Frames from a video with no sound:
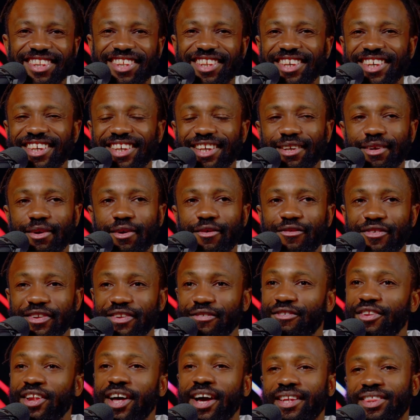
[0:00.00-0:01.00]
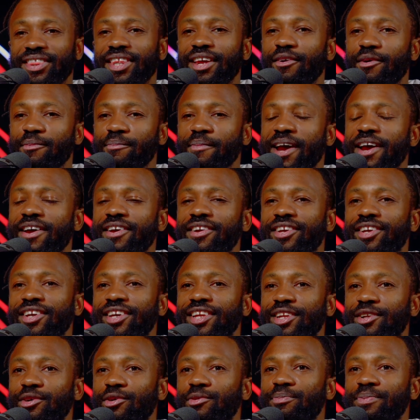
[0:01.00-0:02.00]
if like they're
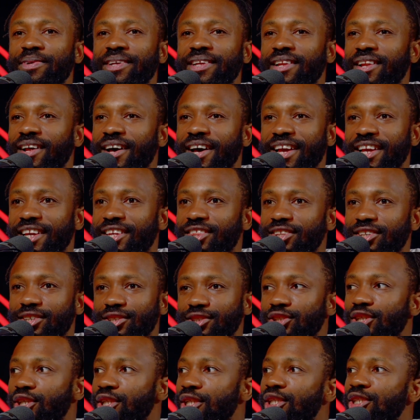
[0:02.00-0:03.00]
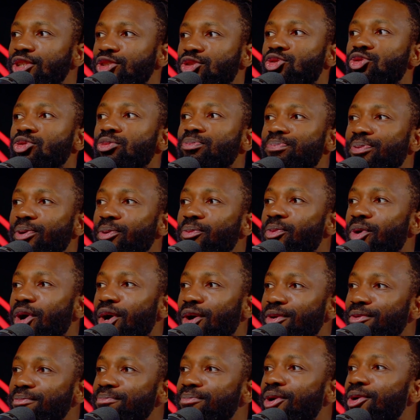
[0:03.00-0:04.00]
American, it'll be like the Super
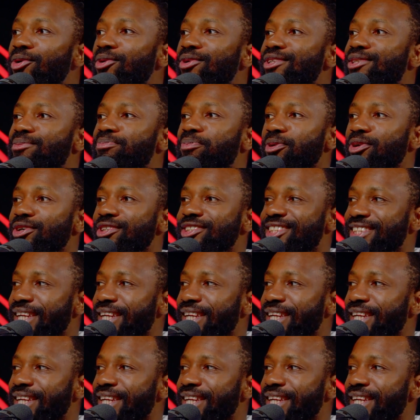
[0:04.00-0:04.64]
World Motorsport